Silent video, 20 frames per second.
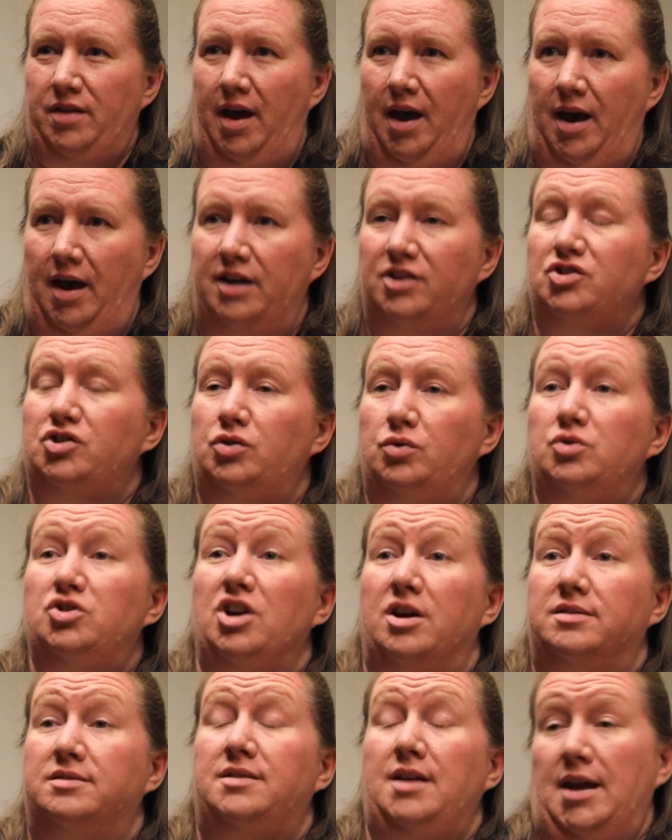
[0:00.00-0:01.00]
that to
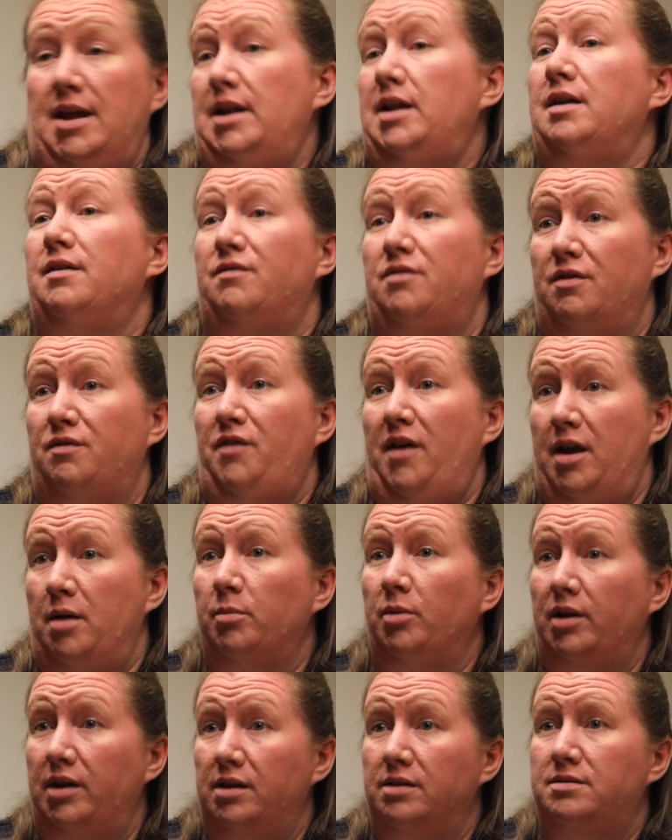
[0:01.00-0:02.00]
just any of the
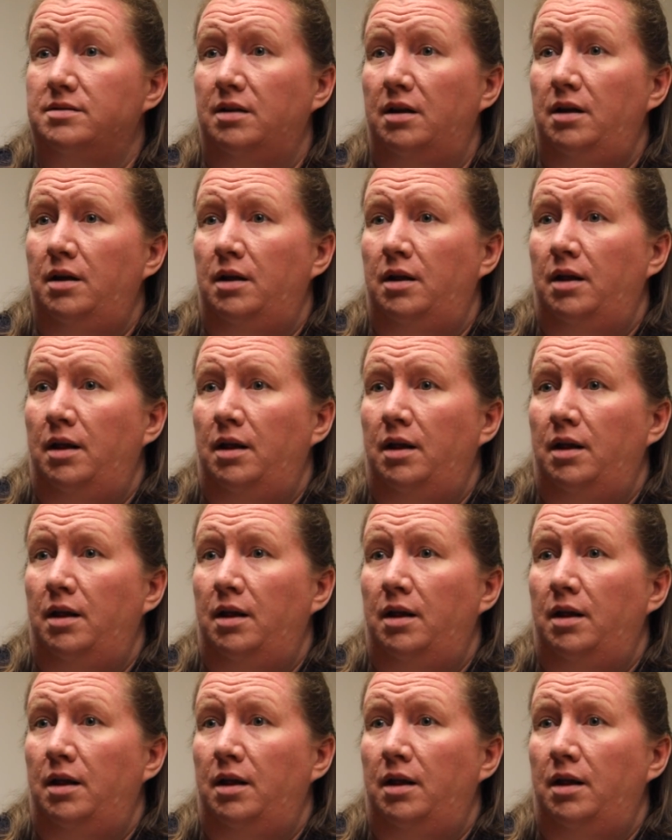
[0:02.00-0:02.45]
families